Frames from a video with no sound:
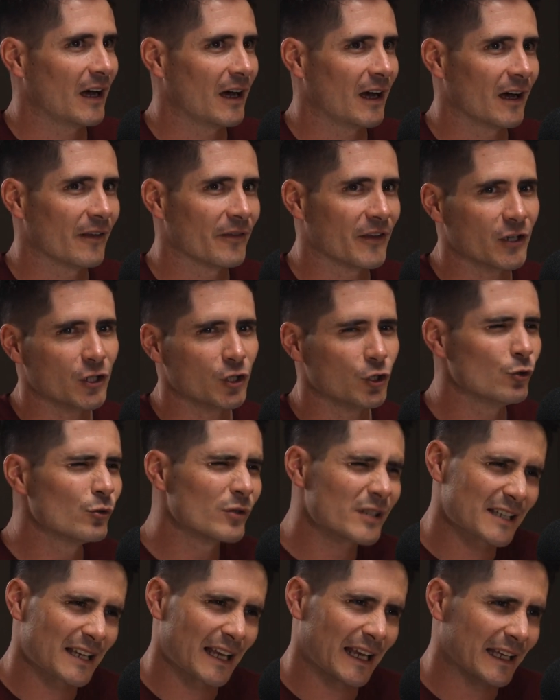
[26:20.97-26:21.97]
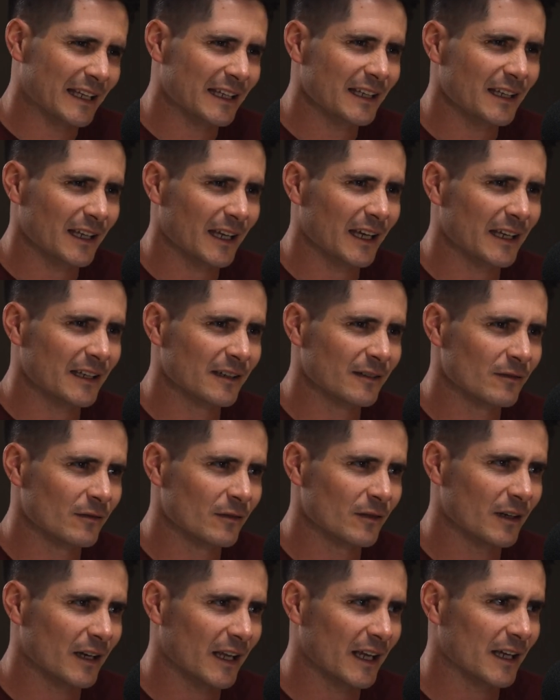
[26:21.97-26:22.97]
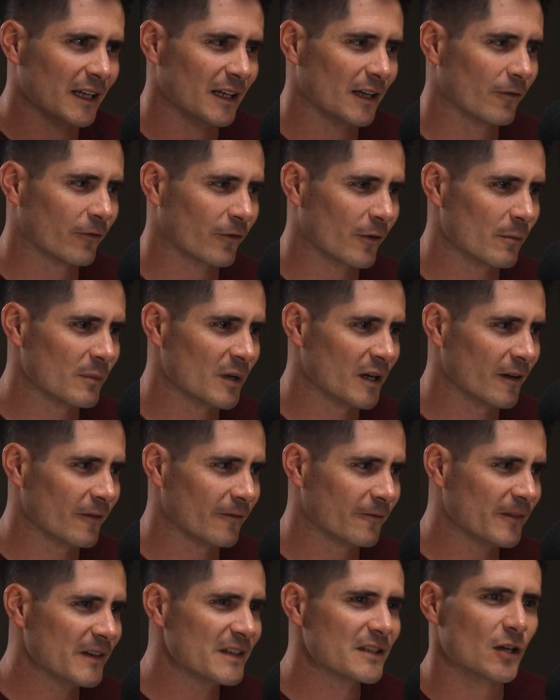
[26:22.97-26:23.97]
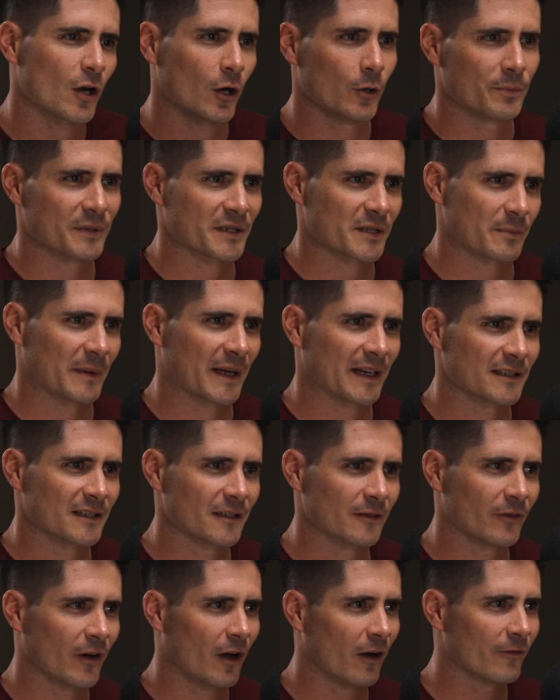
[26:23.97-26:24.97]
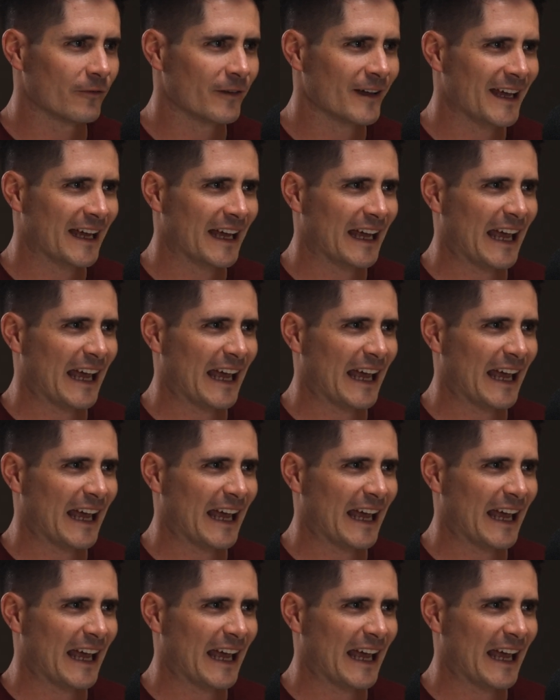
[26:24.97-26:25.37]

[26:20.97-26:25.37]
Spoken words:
that you see from a physio perspective of